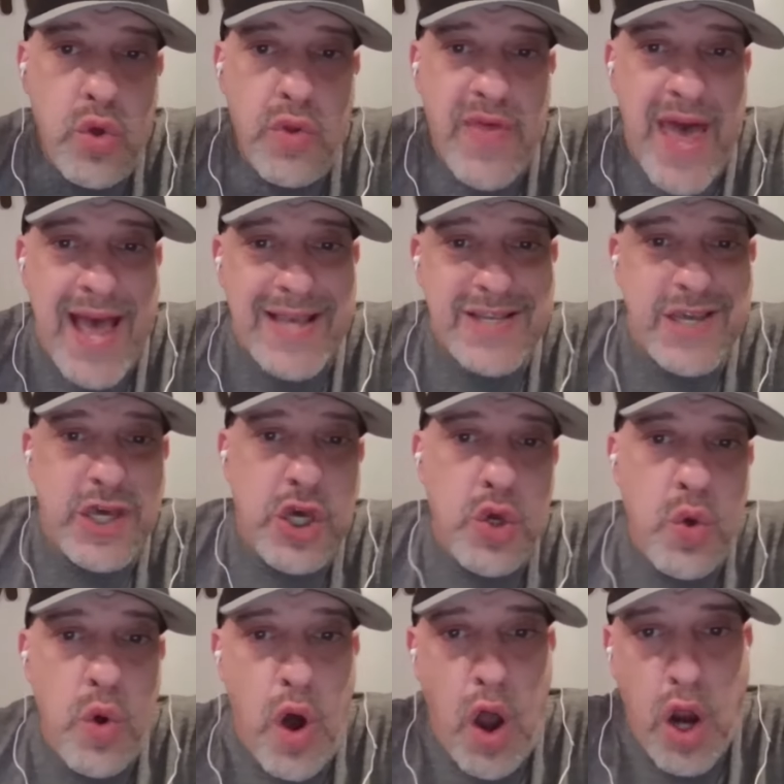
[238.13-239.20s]
the SQ
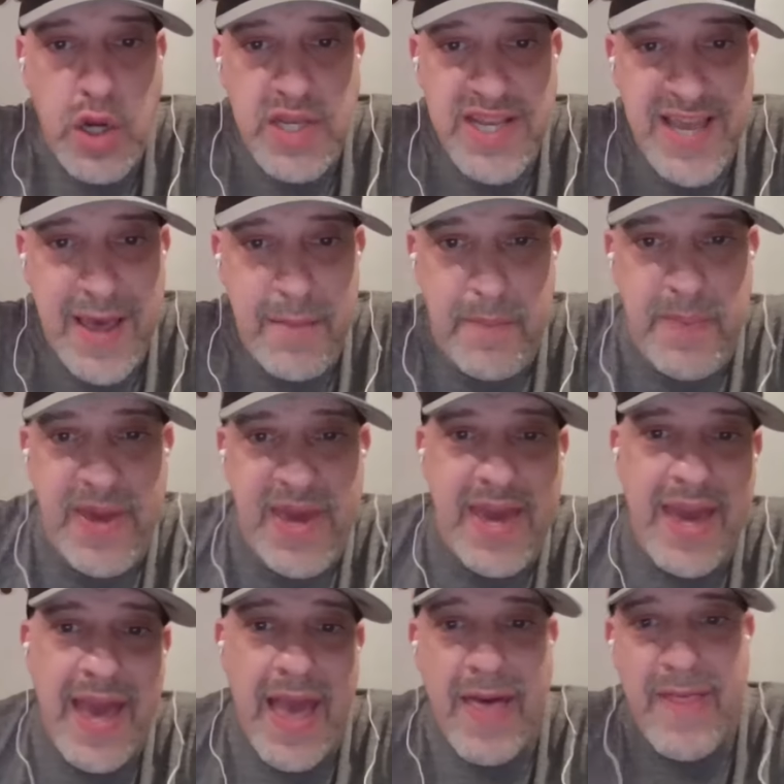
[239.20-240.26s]

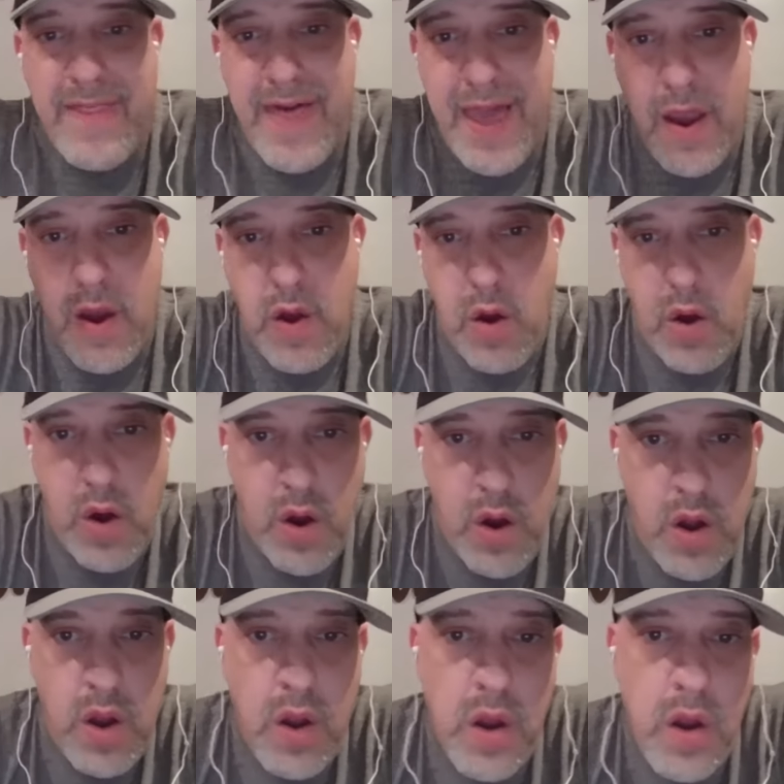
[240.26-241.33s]
RCMP and their
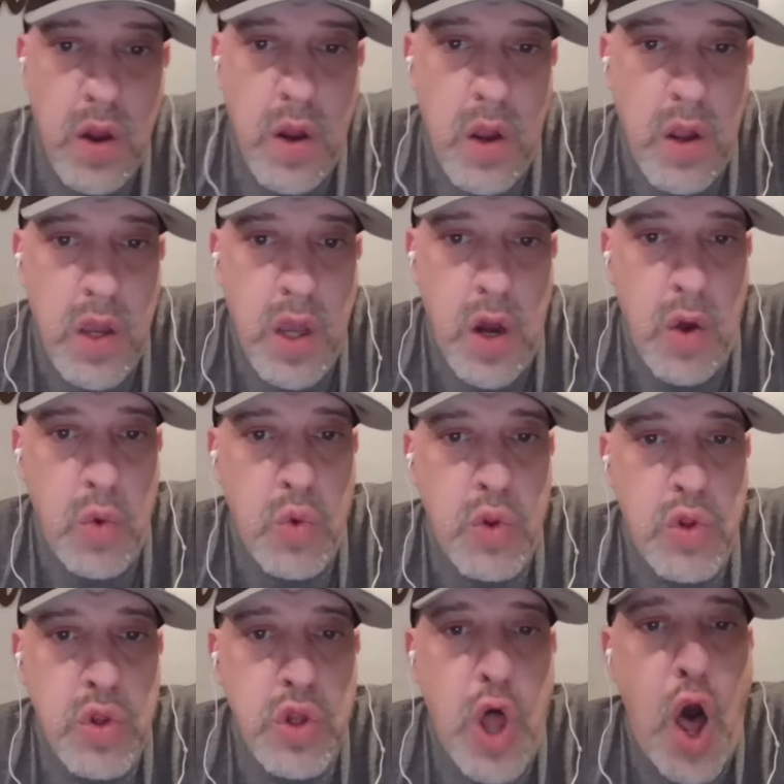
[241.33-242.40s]
you know,
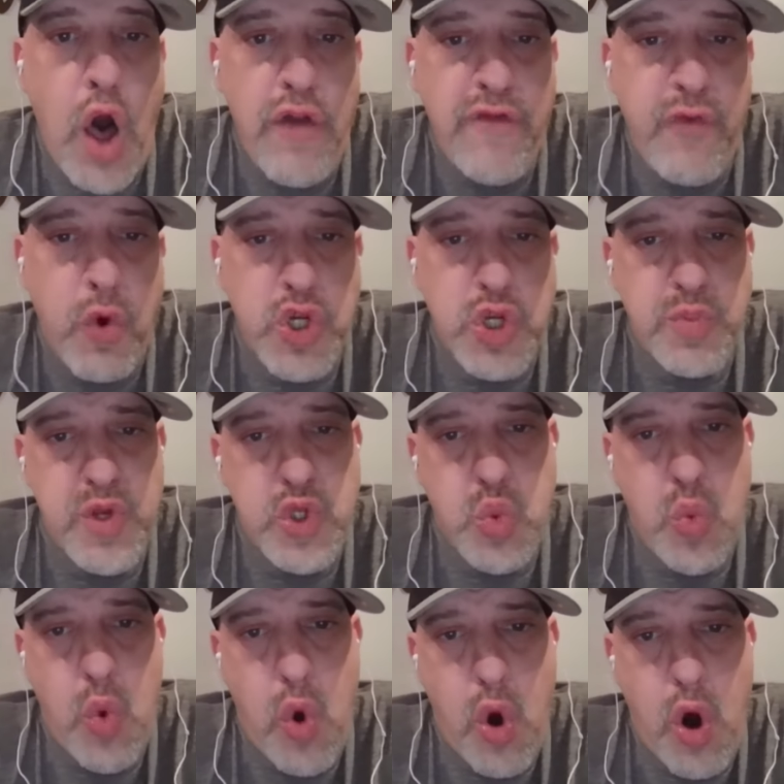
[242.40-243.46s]
law enforcement's
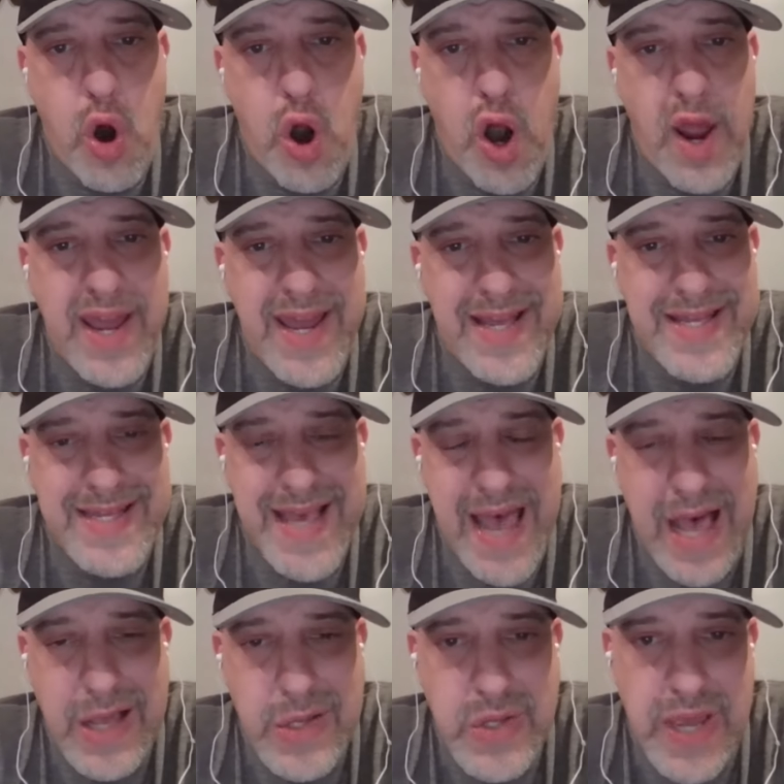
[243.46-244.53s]
war against the
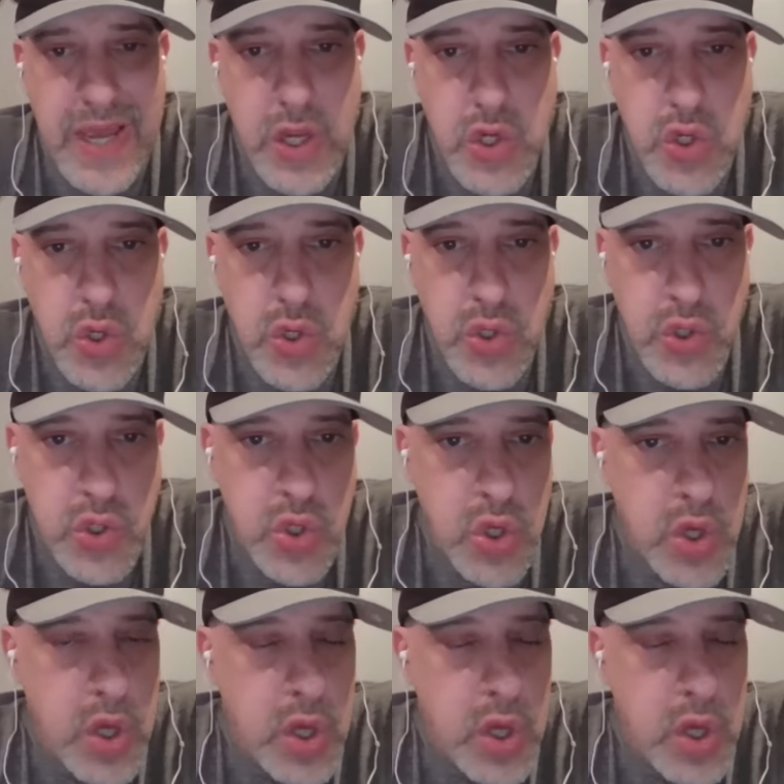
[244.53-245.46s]
Hells Angels.